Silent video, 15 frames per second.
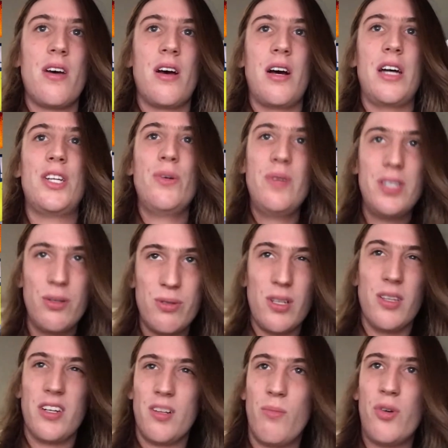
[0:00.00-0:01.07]
I do wish it was a
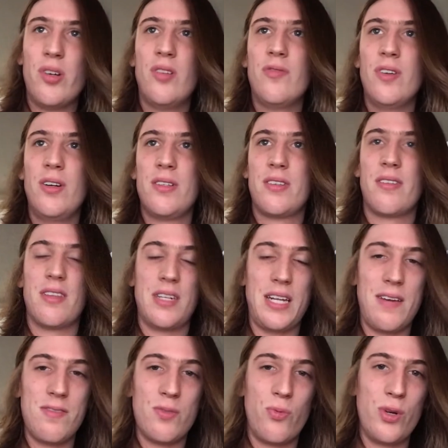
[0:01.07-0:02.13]
little more overt so the
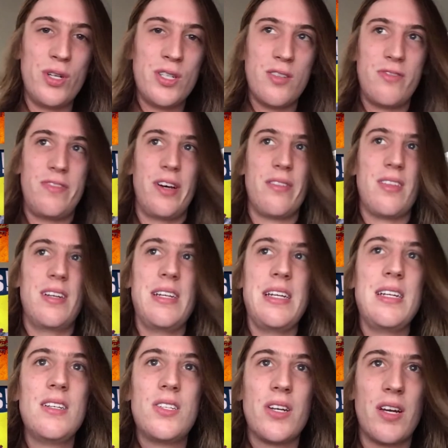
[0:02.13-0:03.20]
devs wouldn't have felt the
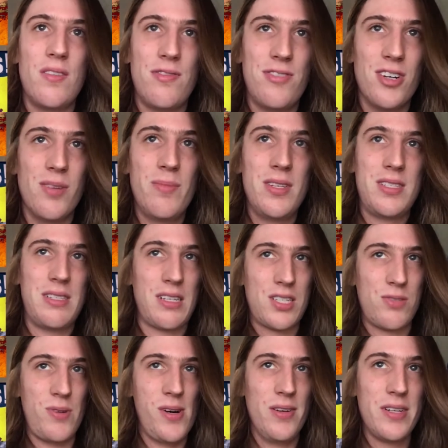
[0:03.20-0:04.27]
need to confirm his
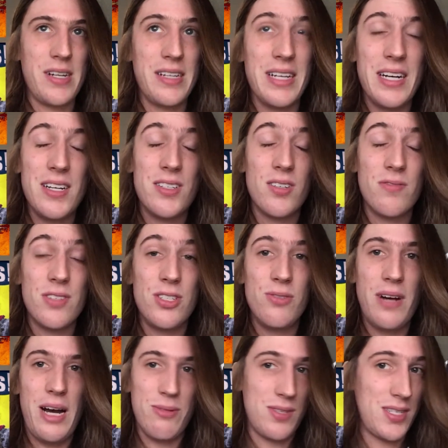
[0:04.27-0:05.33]
sexuality in an interview
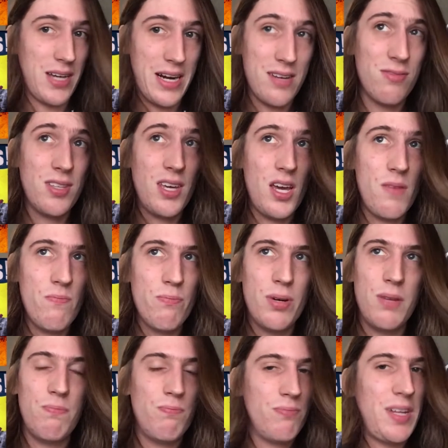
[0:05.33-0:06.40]
outside of the game,
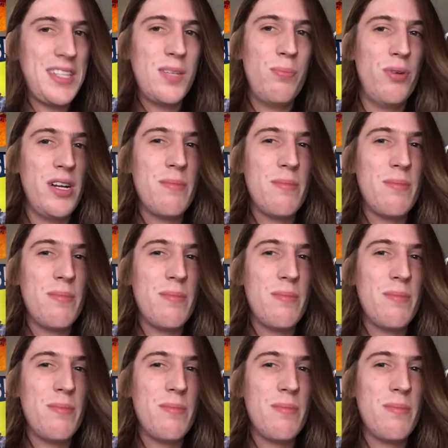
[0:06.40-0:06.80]
but that's a pretty